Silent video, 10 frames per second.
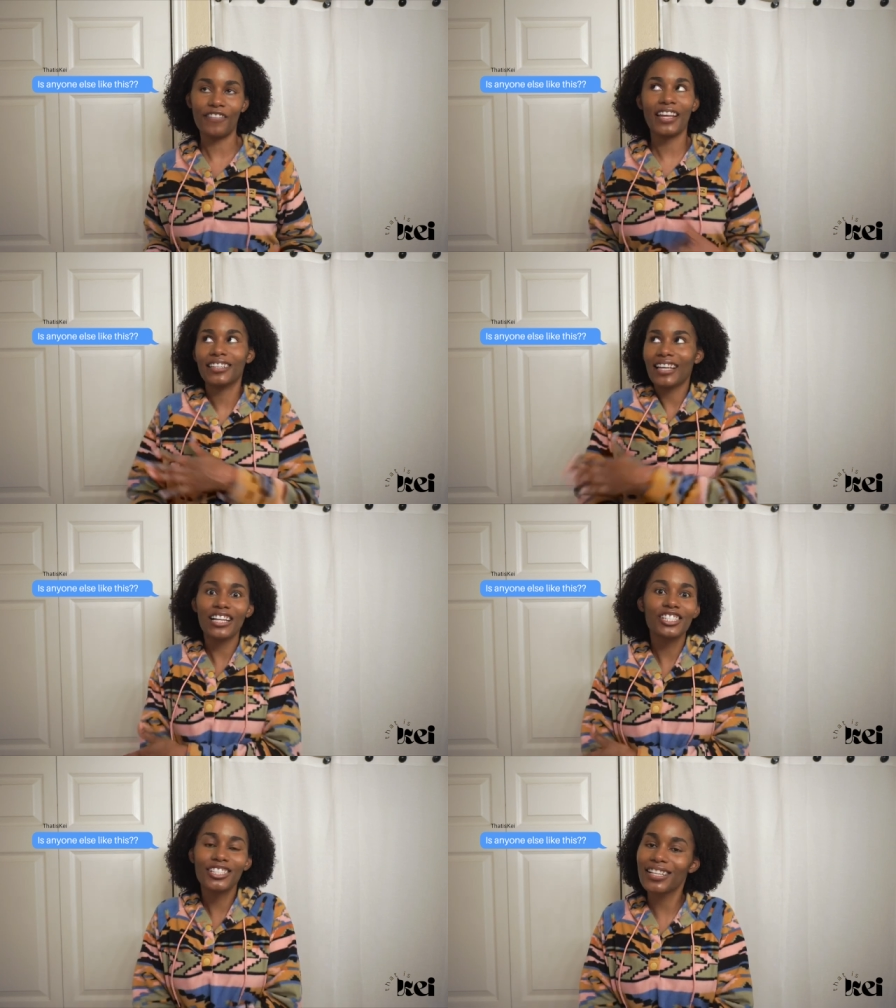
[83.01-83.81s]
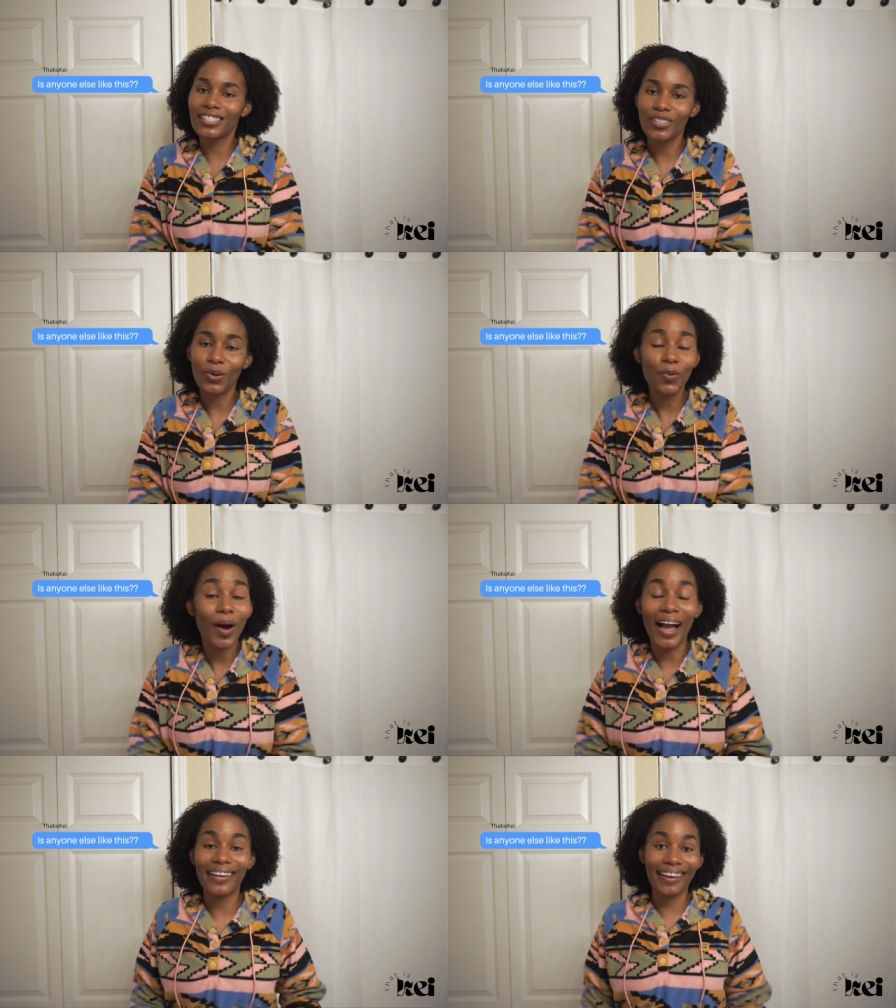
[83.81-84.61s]
Like that's just who
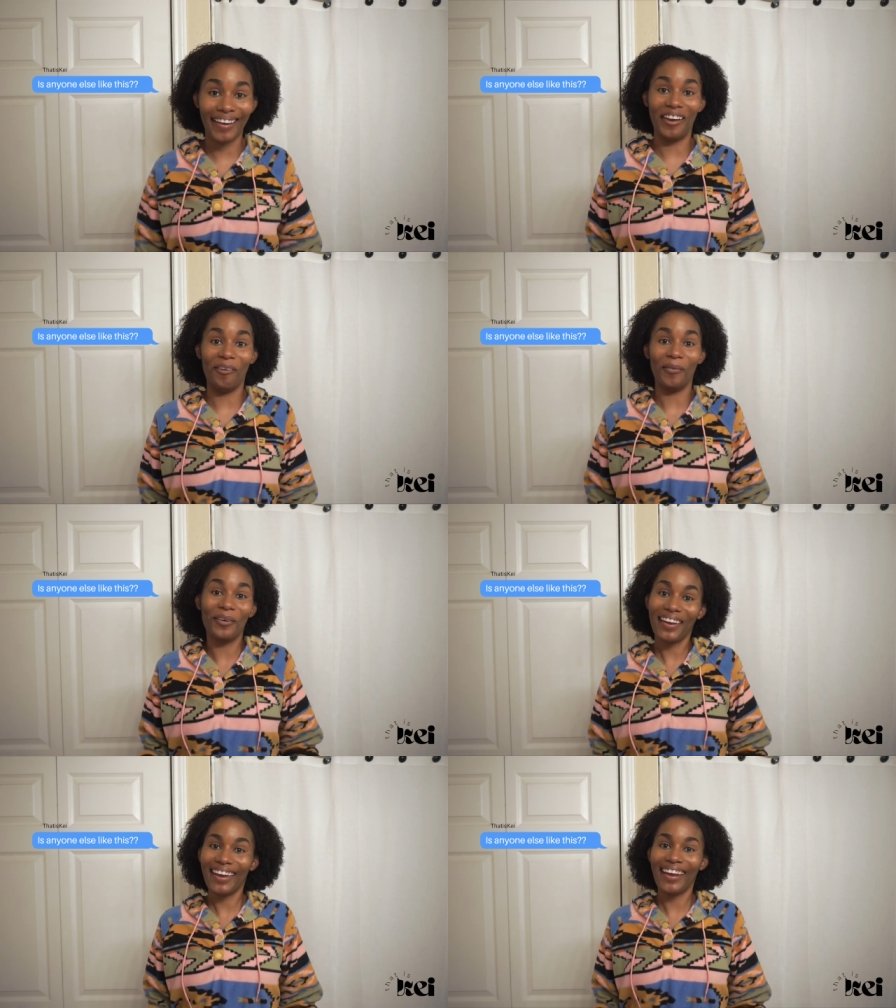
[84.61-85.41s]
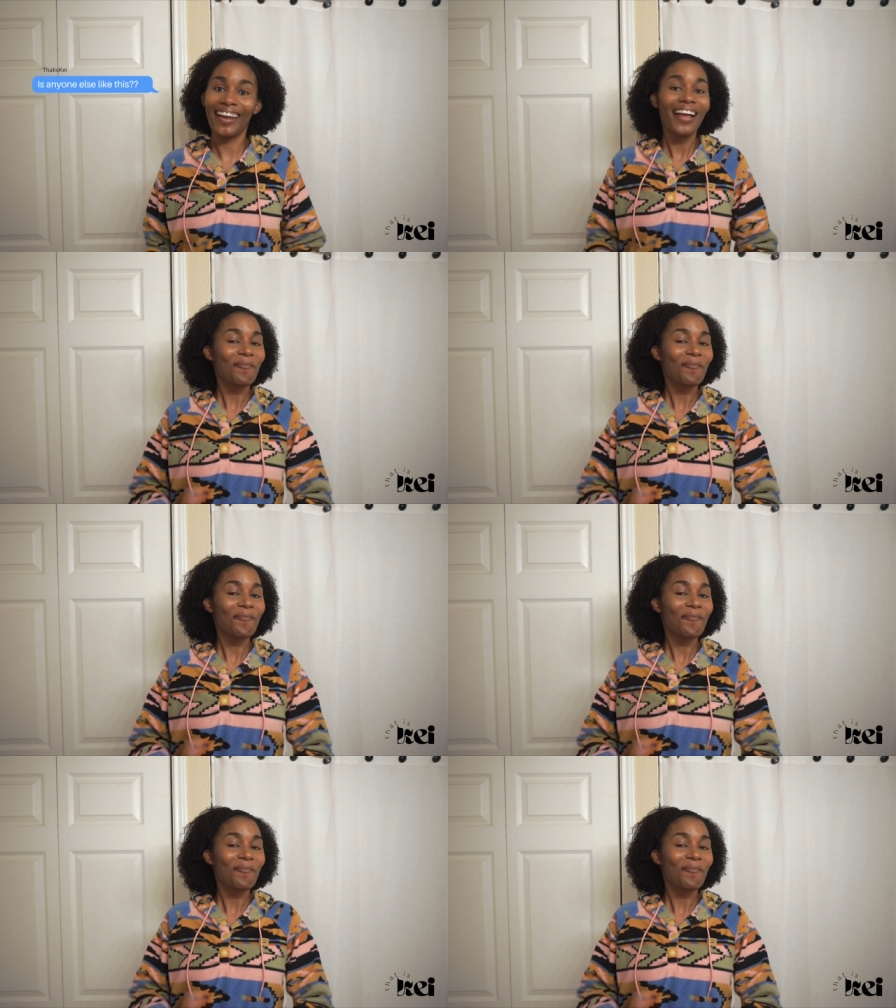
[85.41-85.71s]
I am, okay?